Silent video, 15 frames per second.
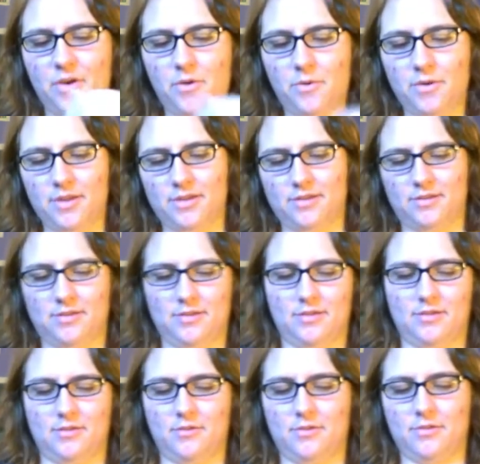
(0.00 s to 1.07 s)
So,
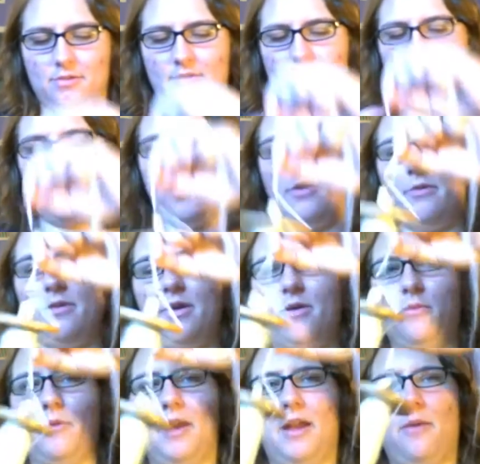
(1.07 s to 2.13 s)
I
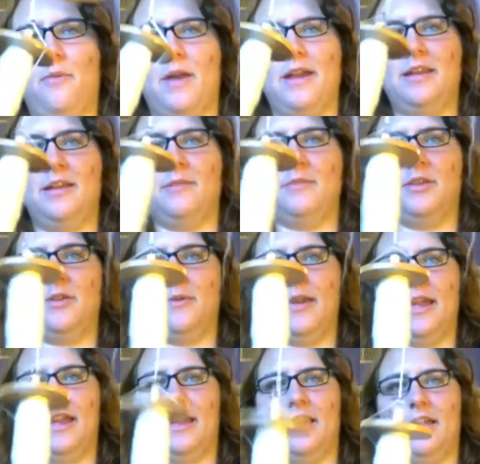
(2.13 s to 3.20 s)
don't know. What I wind
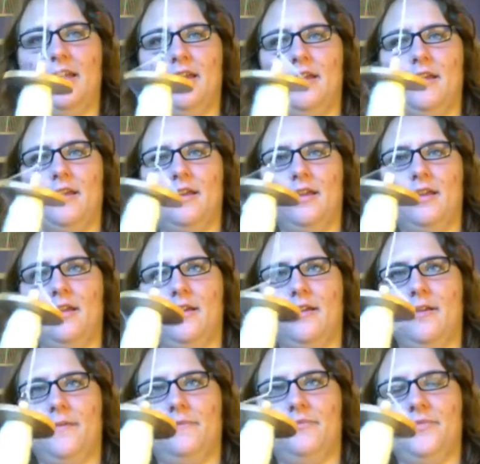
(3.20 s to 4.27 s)
up doing
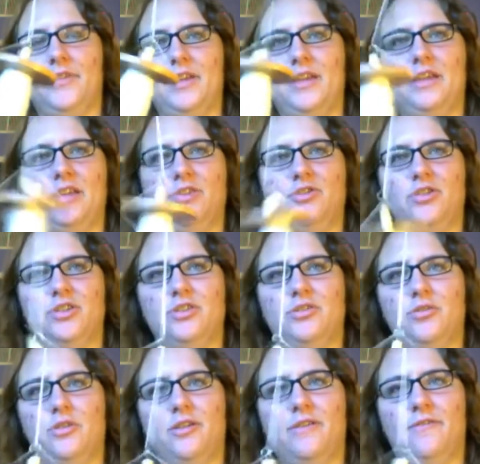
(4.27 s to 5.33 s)
is
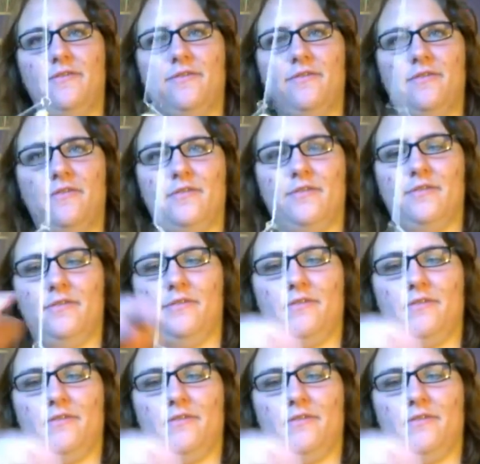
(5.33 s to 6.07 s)
just sort of